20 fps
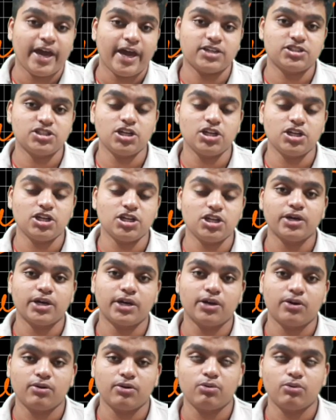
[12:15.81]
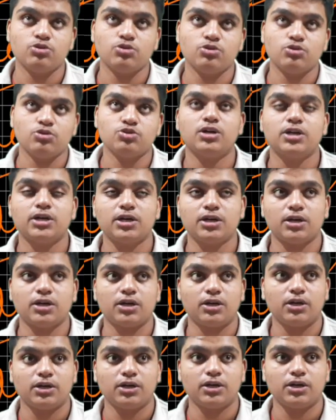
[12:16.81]
Actually, you can
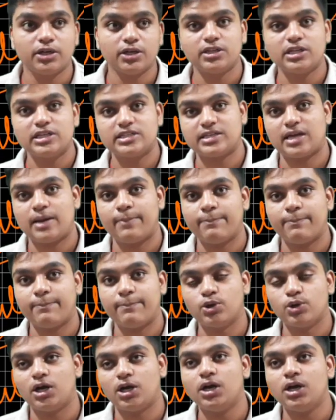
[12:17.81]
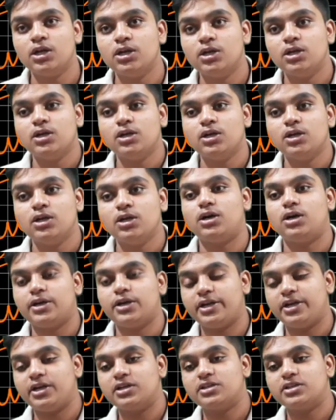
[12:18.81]
also hear this ampulla
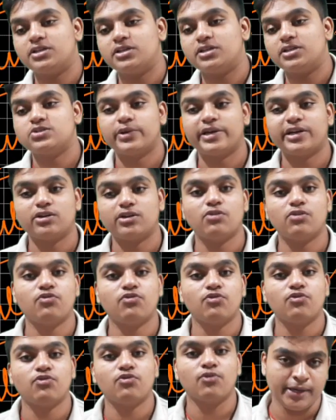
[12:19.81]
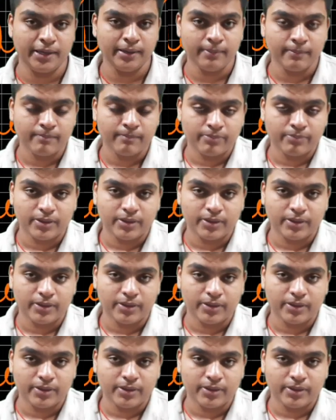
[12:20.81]
near the sphincter of OD.